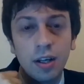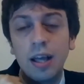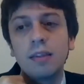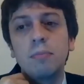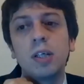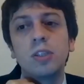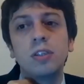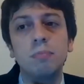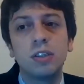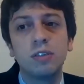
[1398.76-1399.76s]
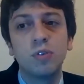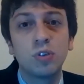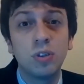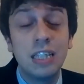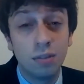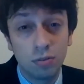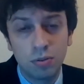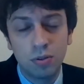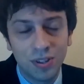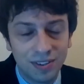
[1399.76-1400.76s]
emergency, but it's of
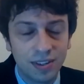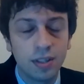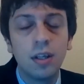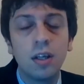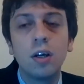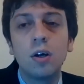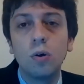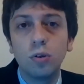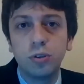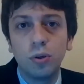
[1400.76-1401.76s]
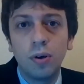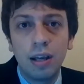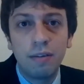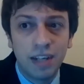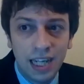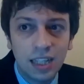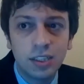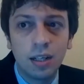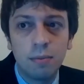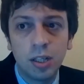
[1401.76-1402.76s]
course also a
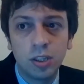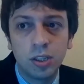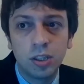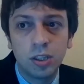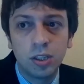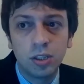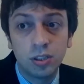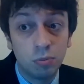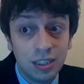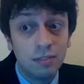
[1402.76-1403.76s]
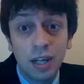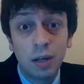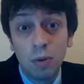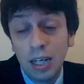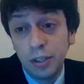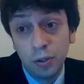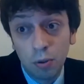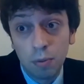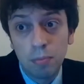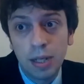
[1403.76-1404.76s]
financial emergency. We see it very well in
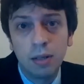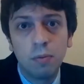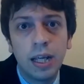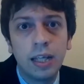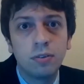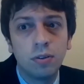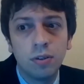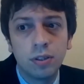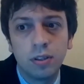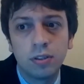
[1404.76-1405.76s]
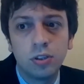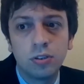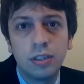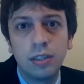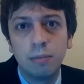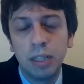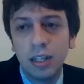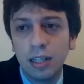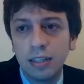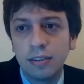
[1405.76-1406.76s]
Europe, by the way. So it's not just in the
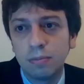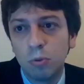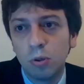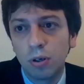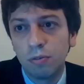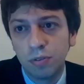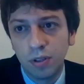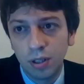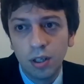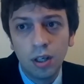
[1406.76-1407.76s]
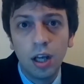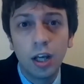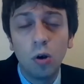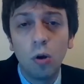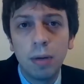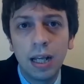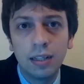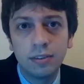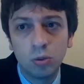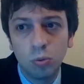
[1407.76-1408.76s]
Middle East; it's more of a
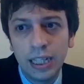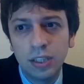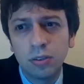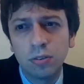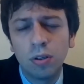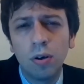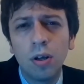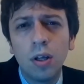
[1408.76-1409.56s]
global situation. So